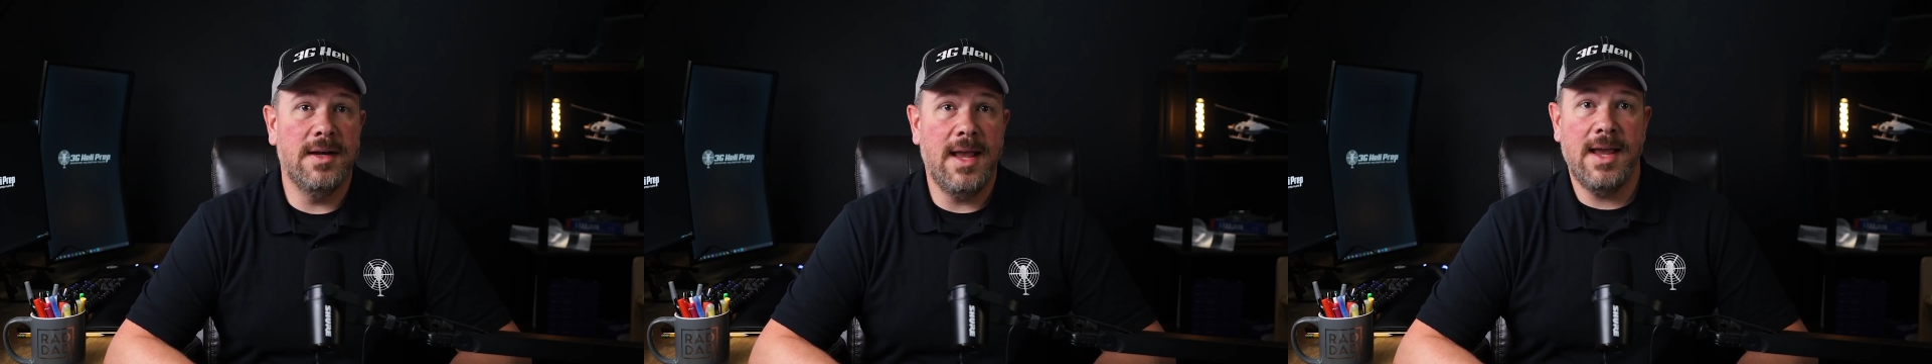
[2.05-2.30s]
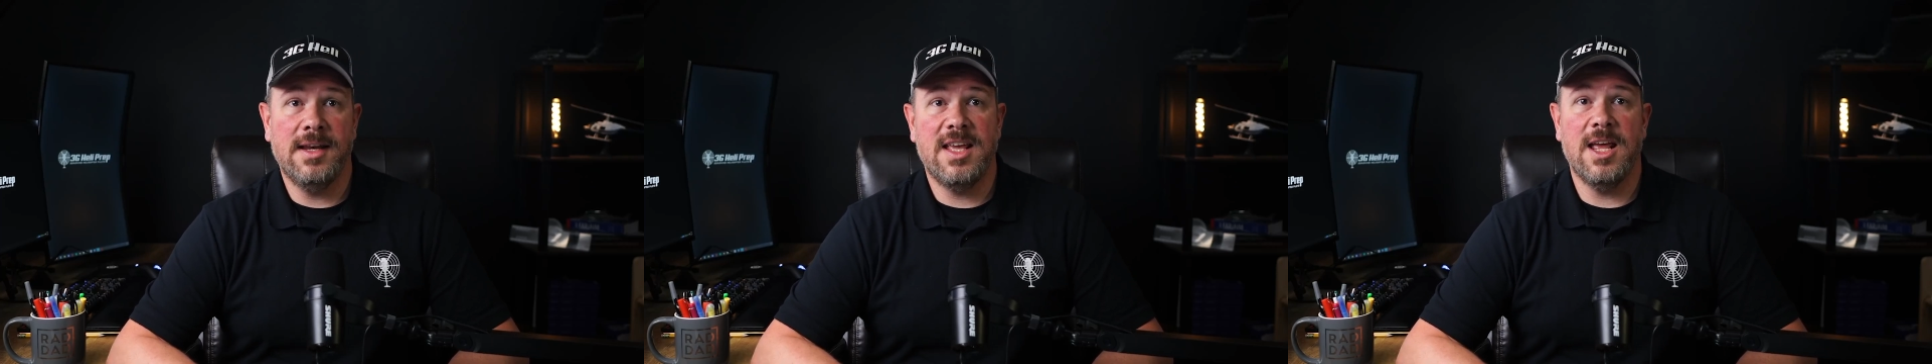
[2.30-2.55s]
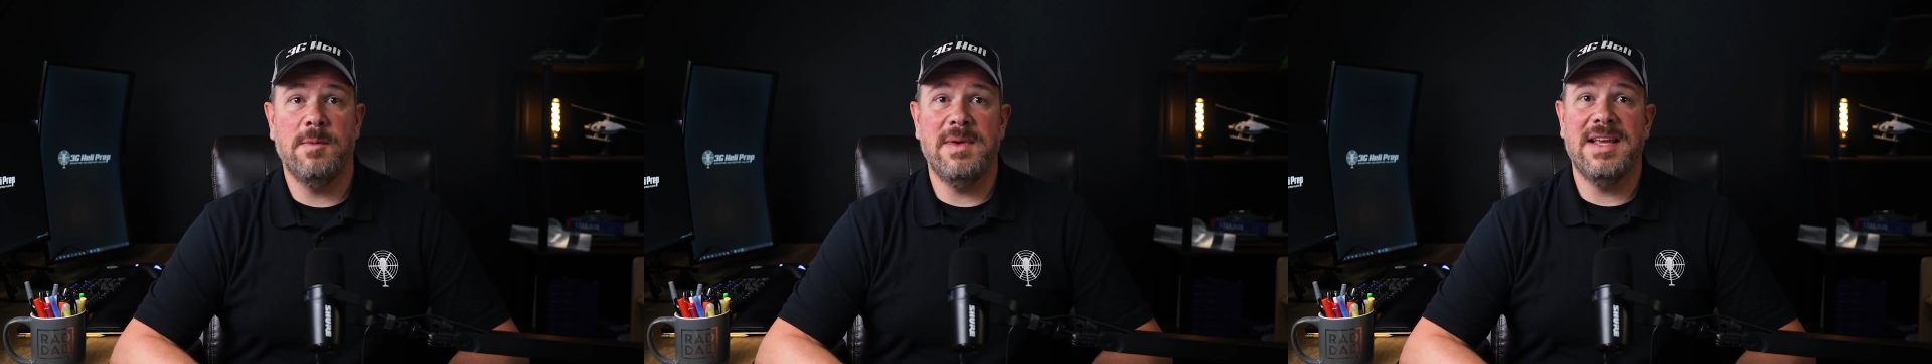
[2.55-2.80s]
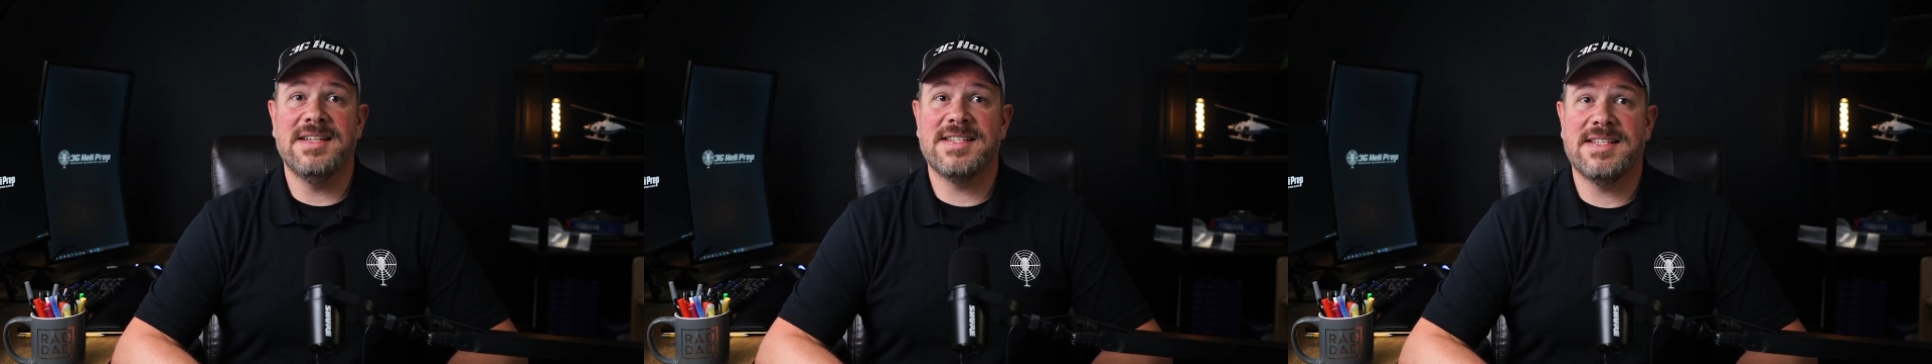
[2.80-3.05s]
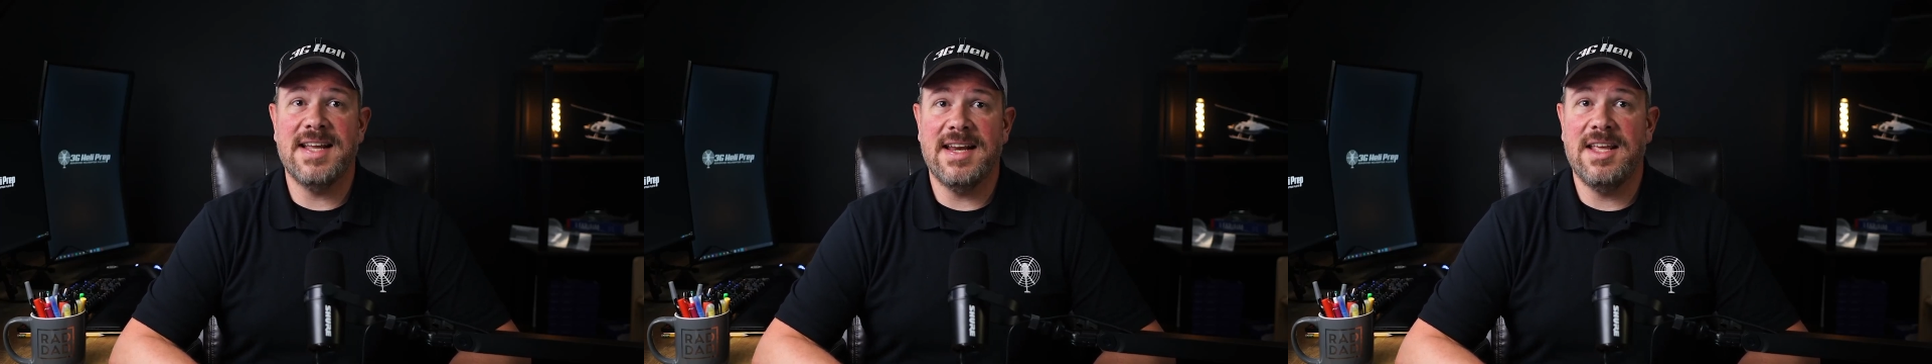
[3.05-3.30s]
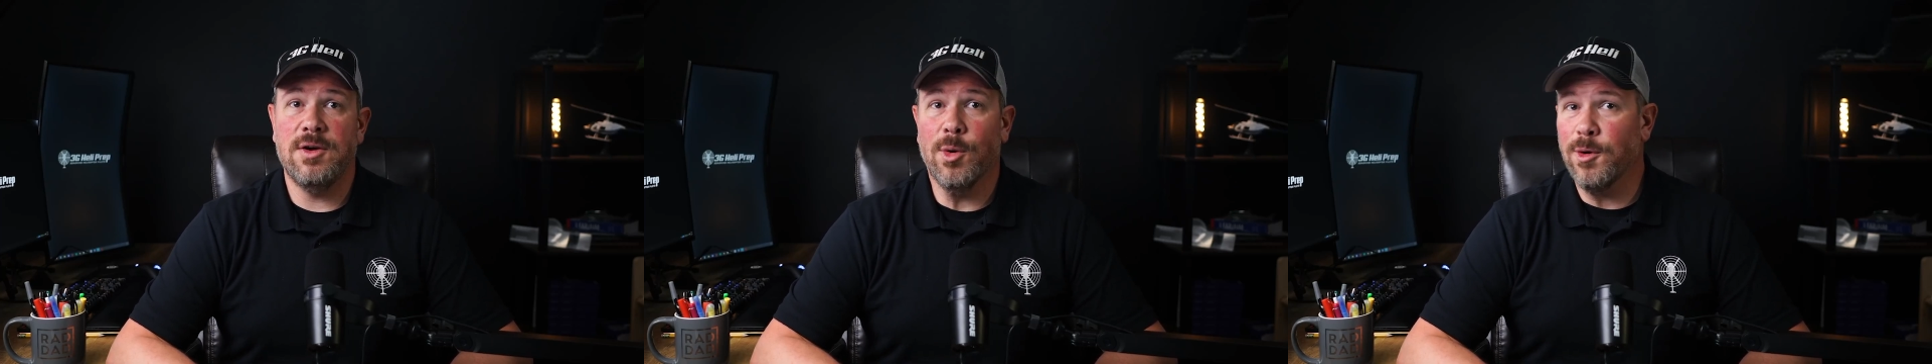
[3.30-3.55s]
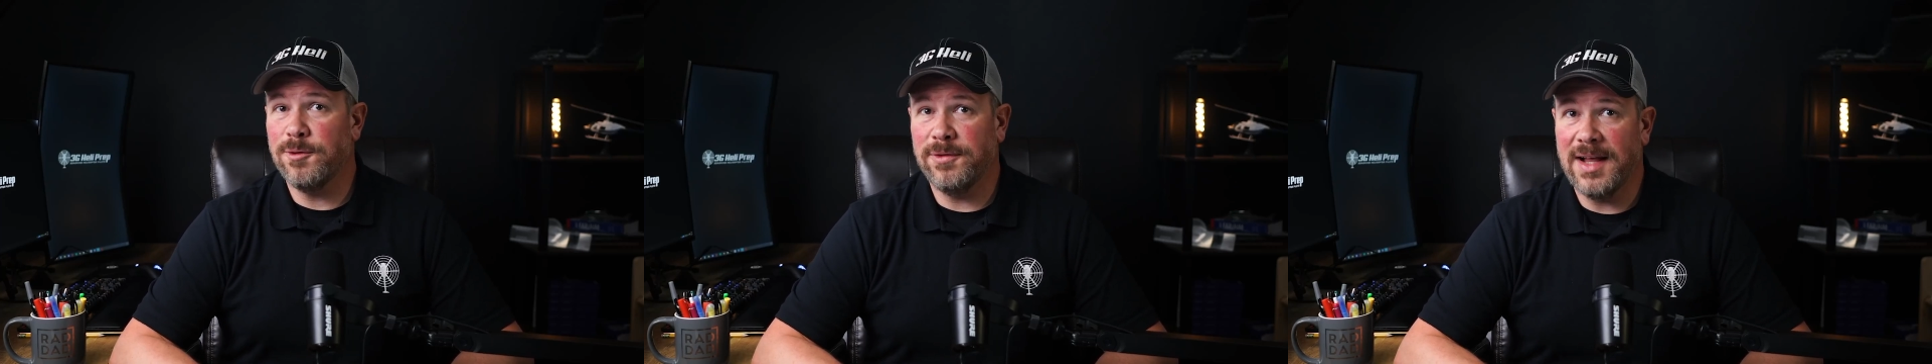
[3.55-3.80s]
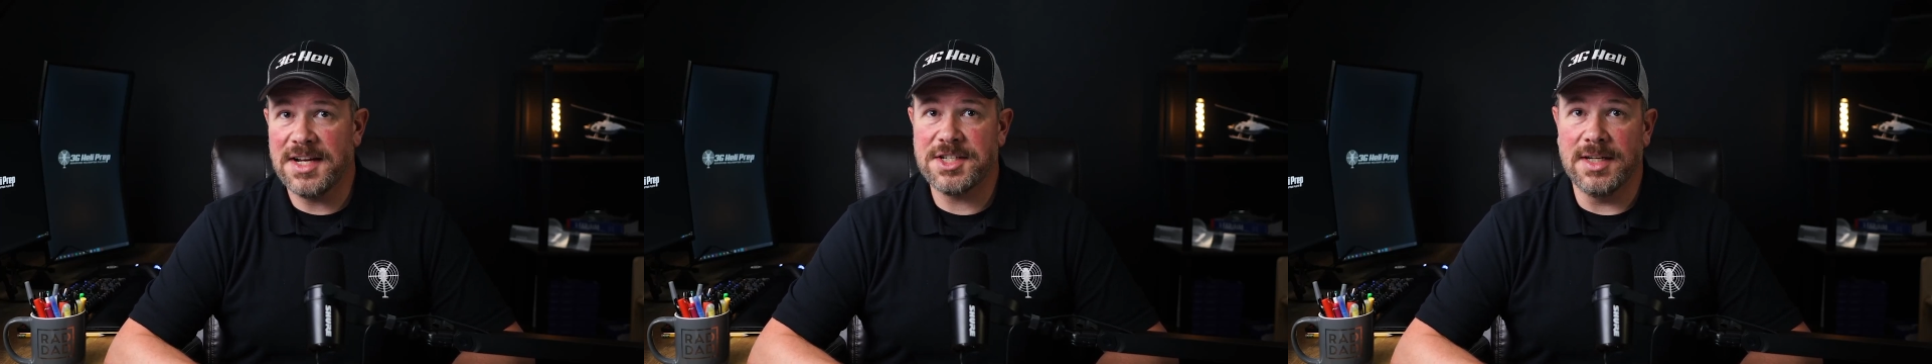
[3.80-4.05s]
and can be steady or
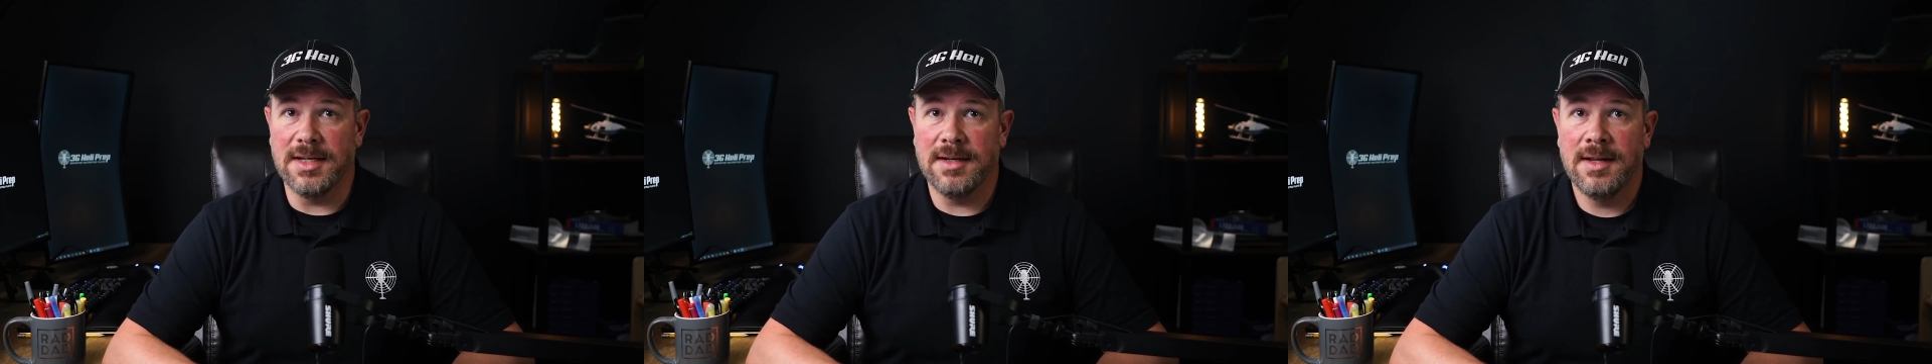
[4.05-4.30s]
flashing.